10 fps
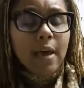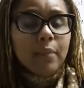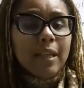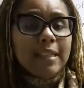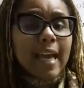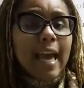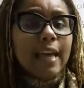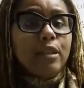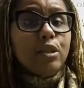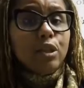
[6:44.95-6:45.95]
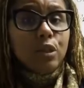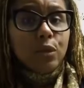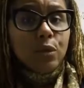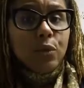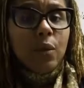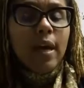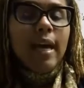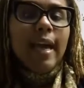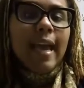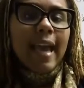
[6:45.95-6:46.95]
Plus I had 2
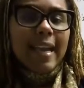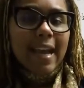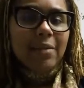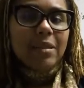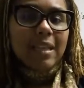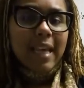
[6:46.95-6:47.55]
8-ounce